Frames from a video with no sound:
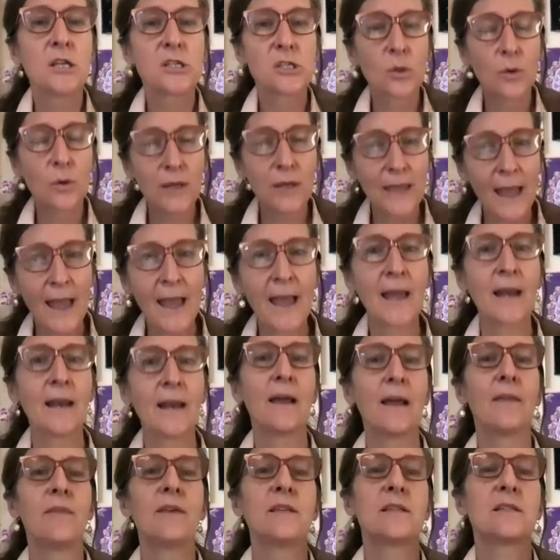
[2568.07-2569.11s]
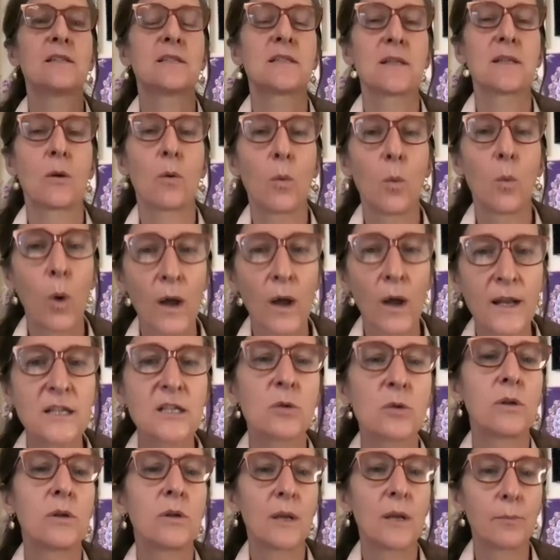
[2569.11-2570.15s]
So again, this wanting
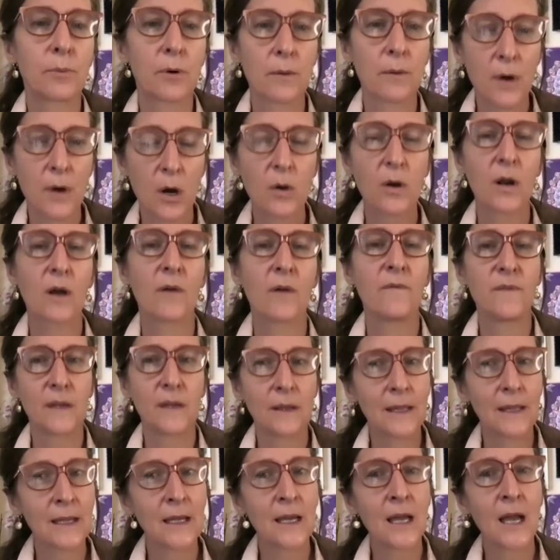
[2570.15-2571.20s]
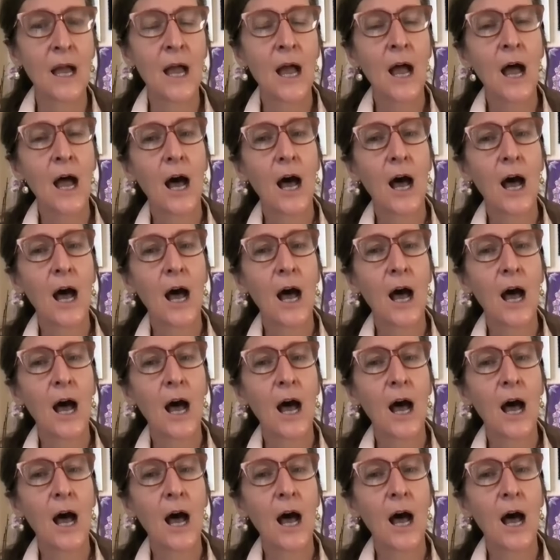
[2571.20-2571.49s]
to really promote a feeling